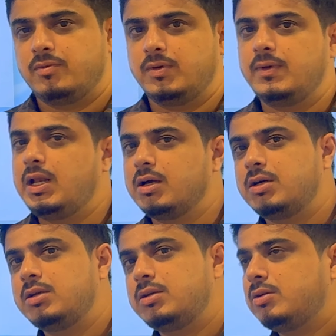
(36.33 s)
We will
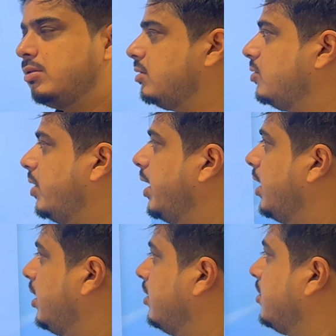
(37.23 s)
learn
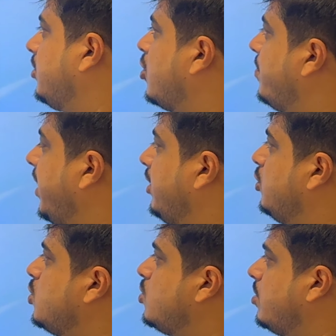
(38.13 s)
today topic
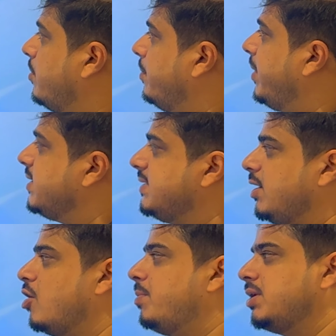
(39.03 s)
2,
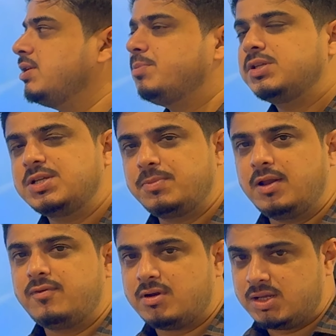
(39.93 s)
basic operation principle
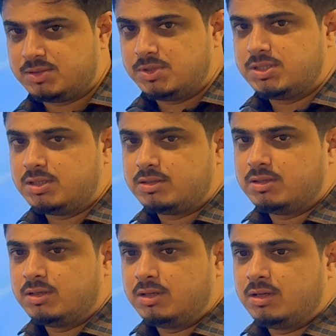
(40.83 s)
of transmission.
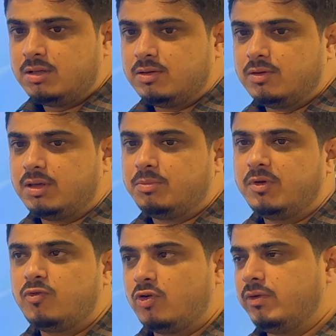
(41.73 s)
Okay,
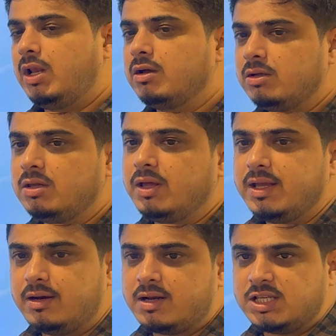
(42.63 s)
before we learn
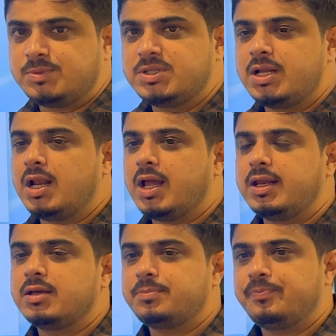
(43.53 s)
the transmission
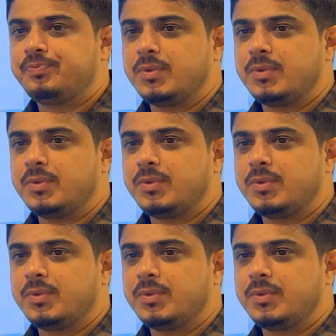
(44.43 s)
lineup,